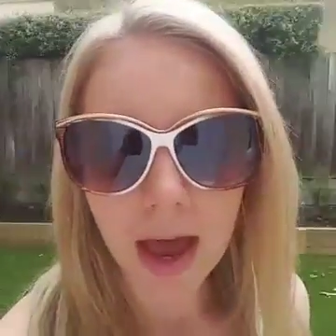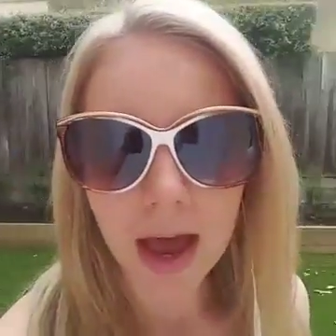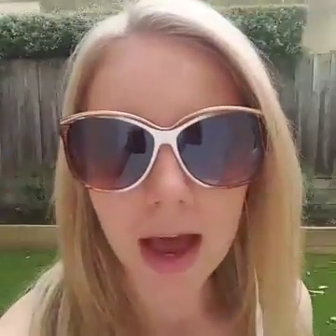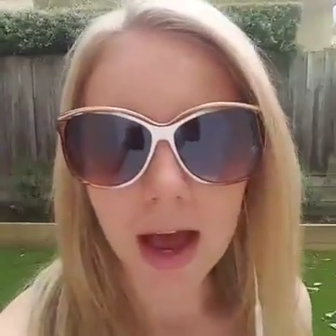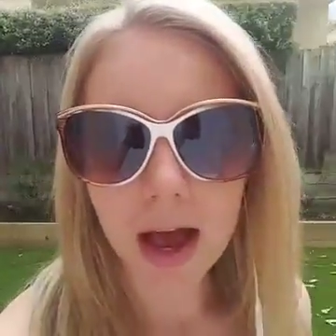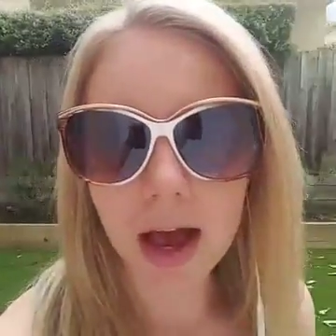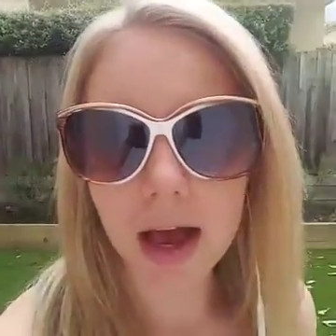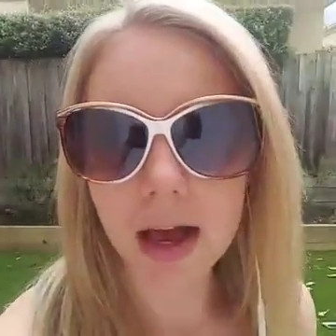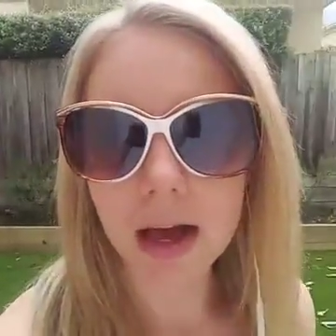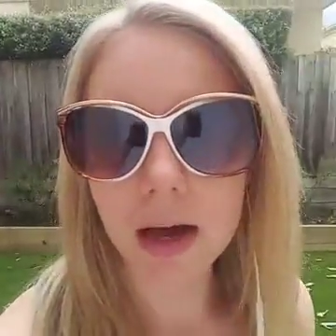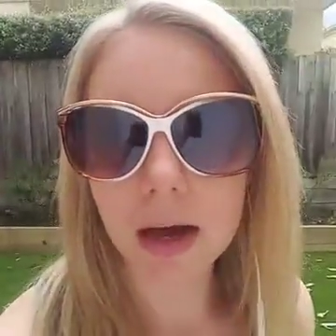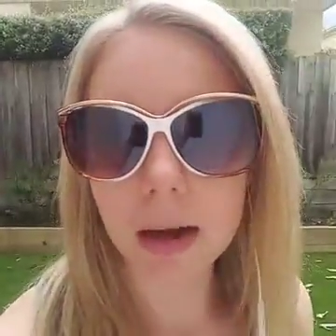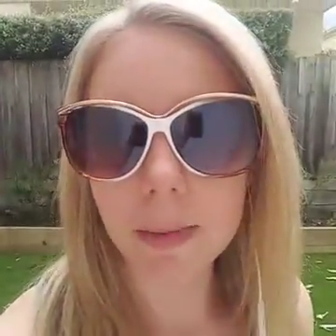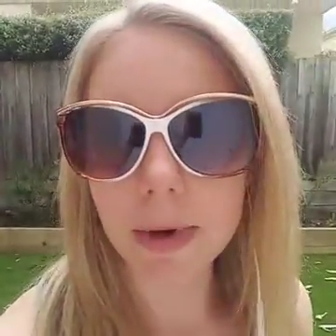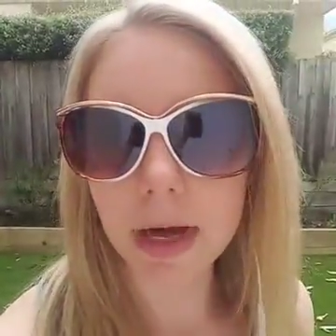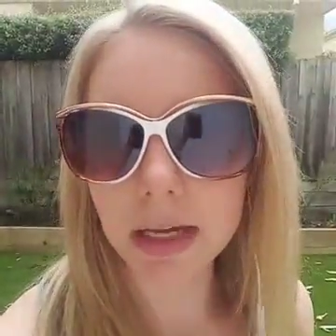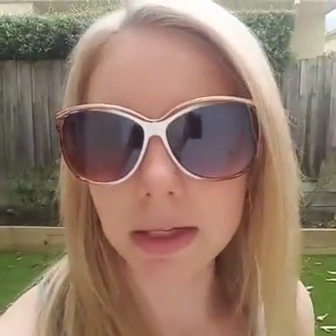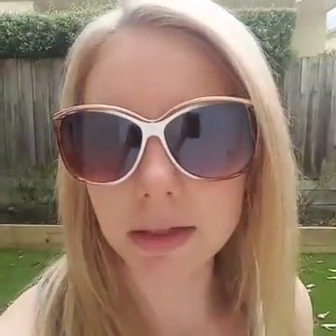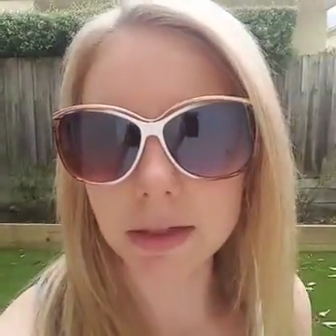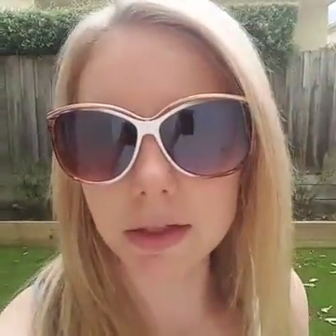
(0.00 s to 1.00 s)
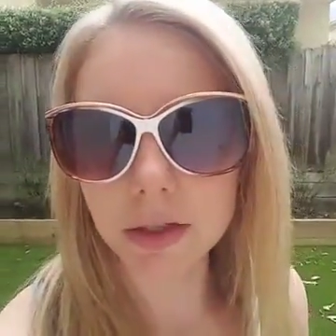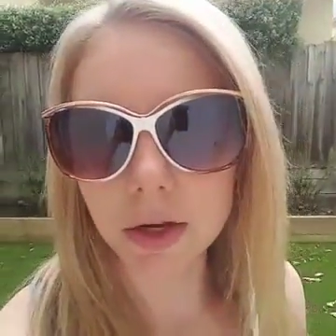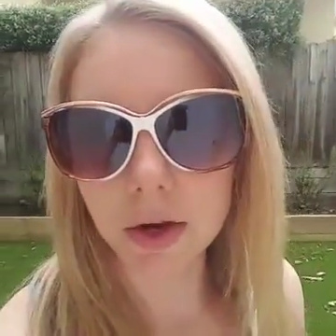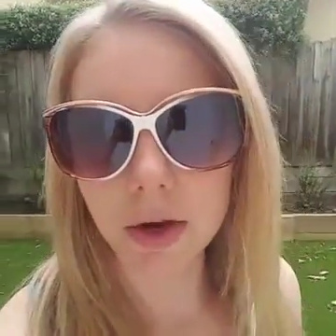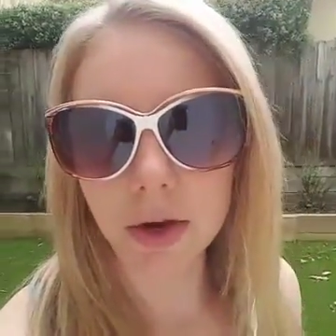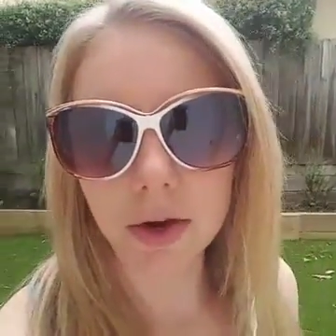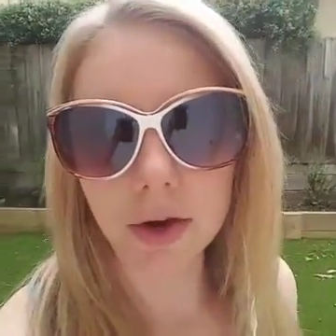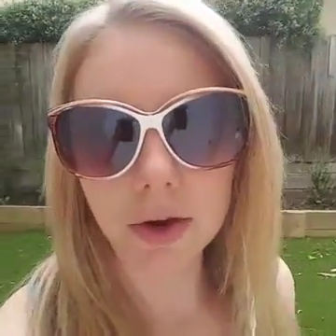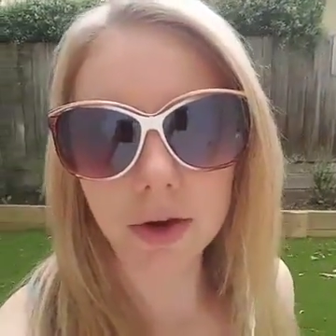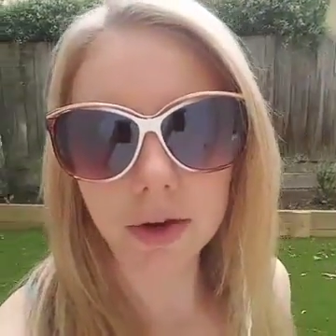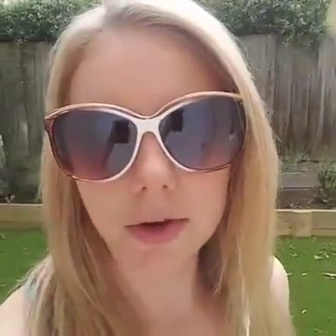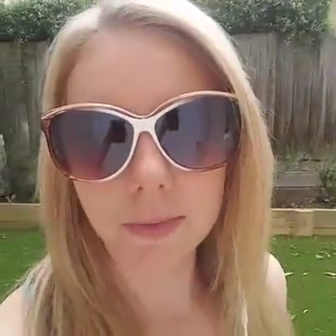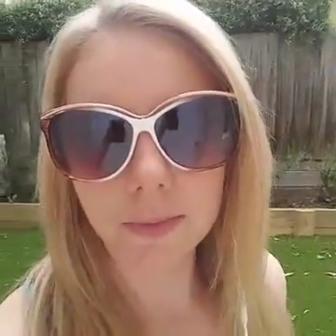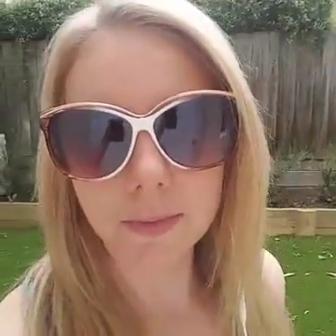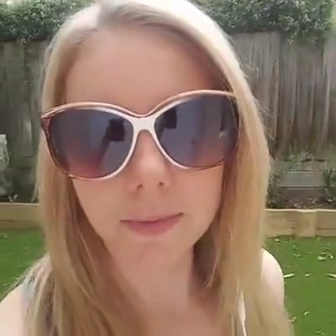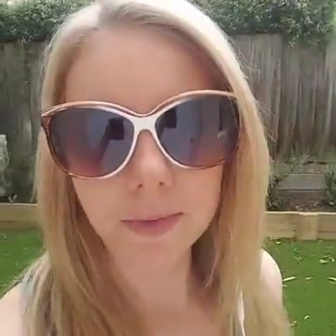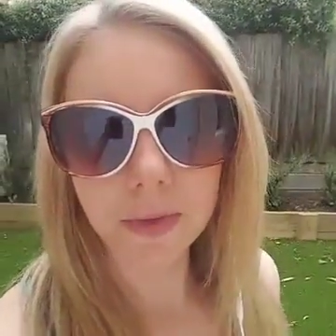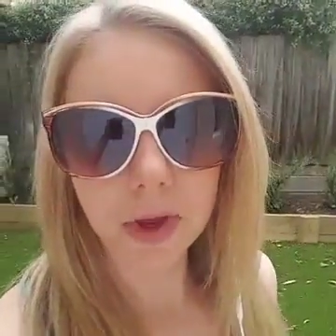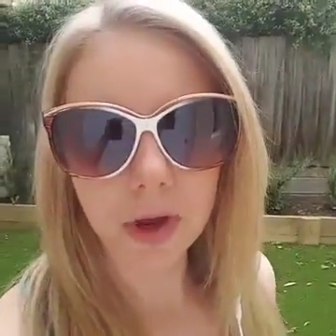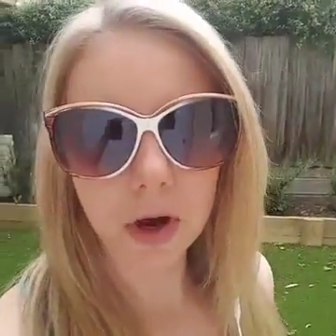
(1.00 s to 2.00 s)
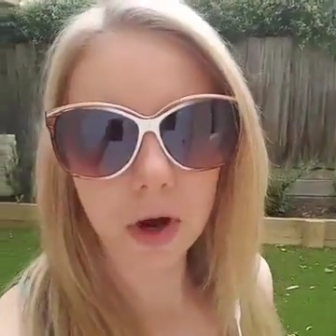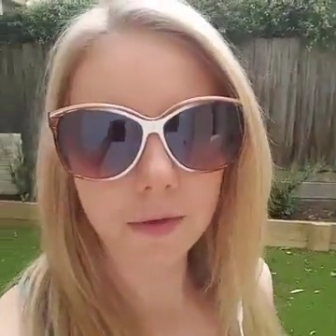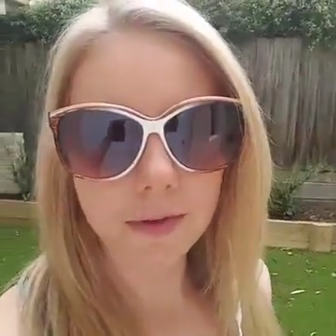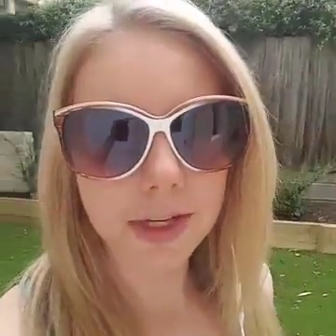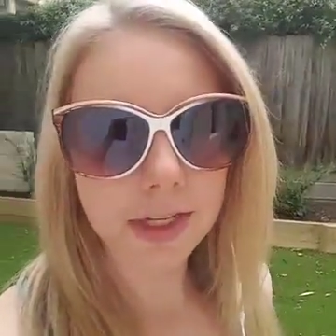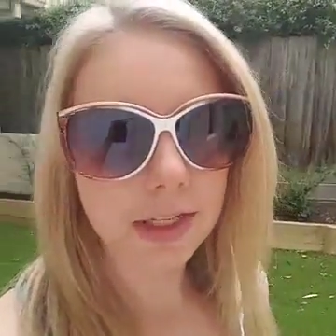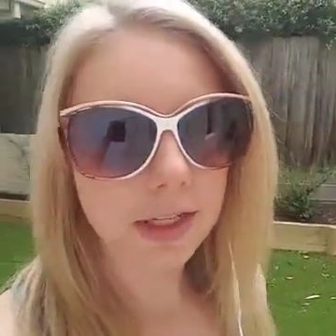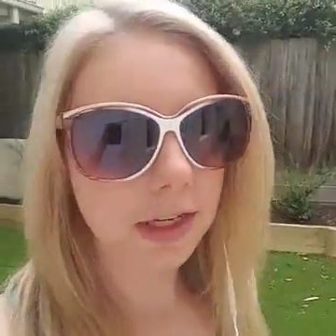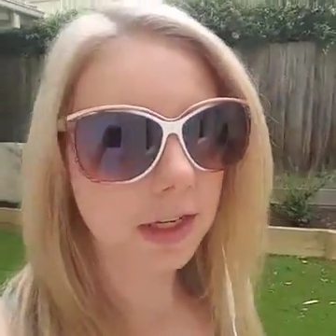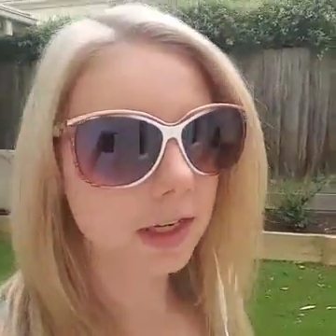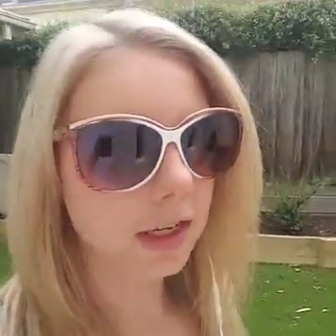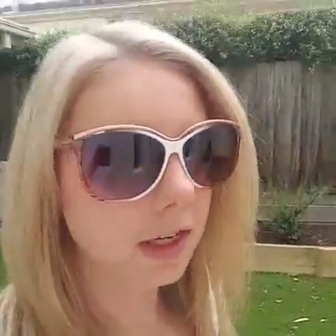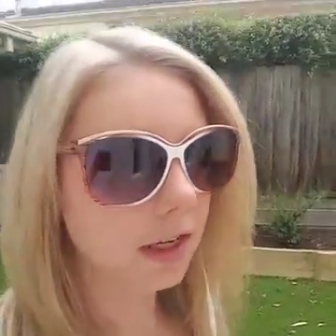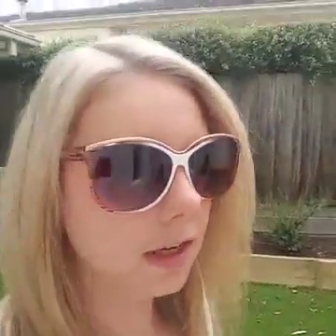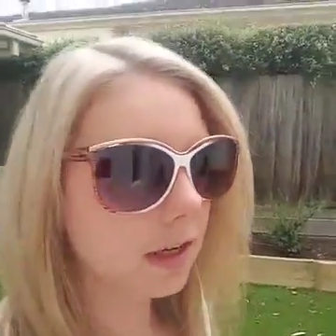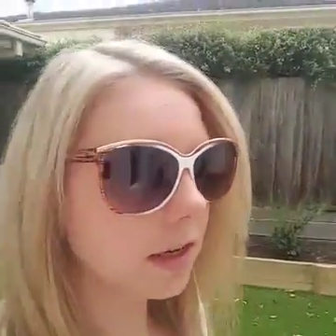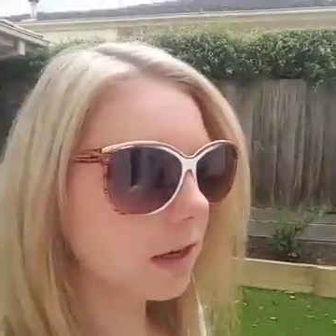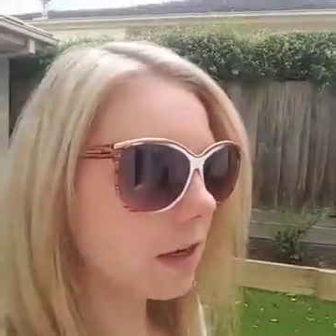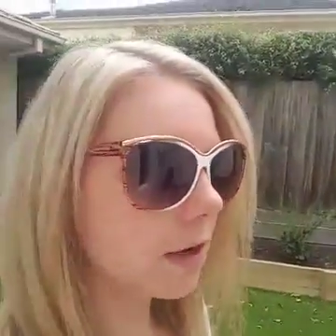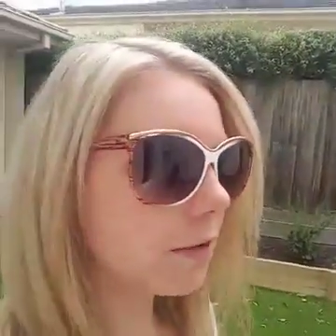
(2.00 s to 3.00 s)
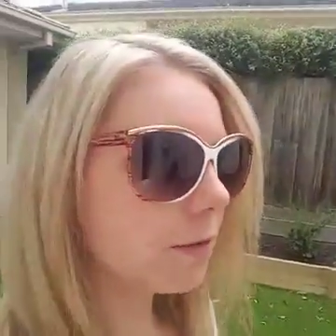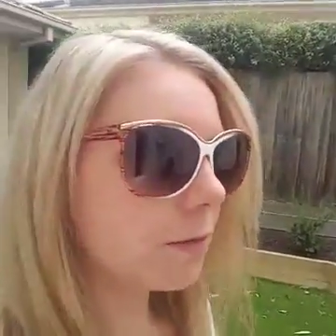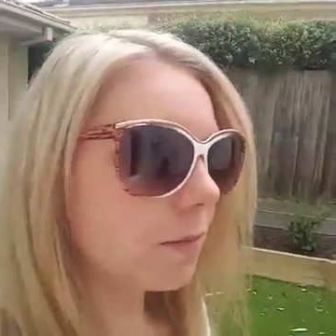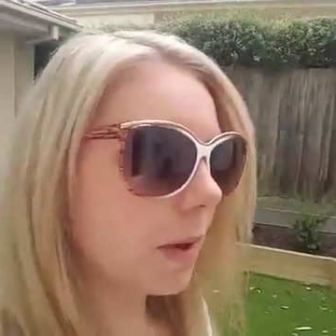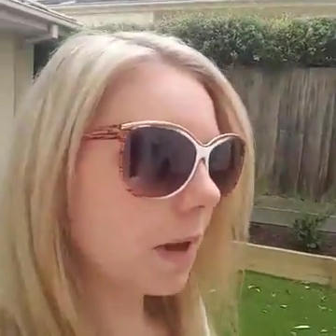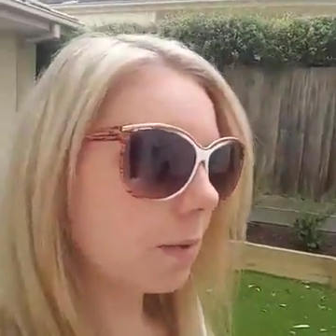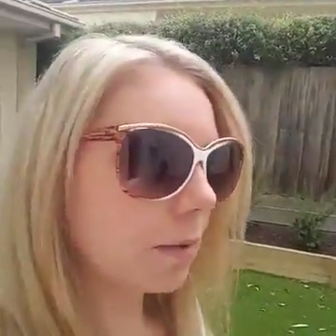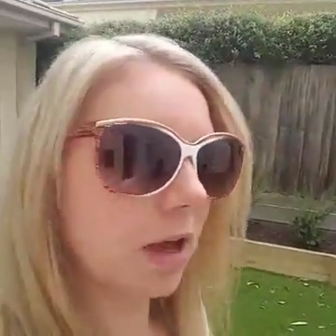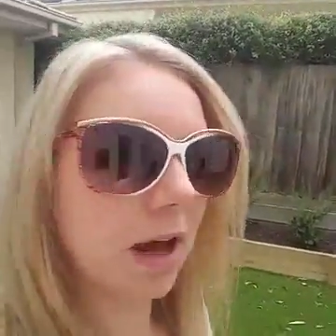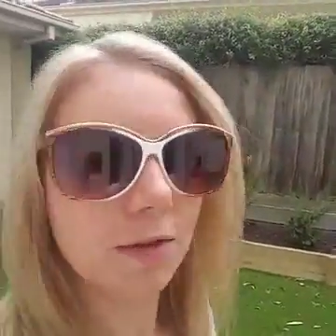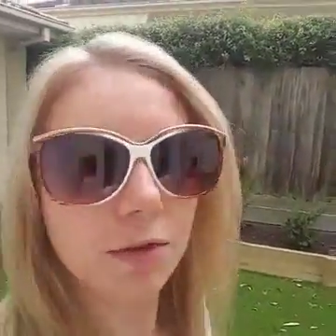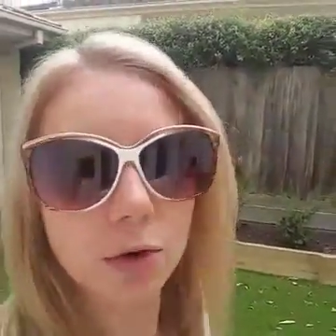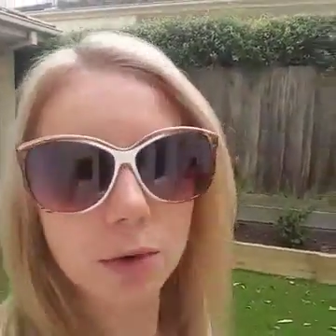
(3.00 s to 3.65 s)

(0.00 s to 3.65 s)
And so obviously if people haven't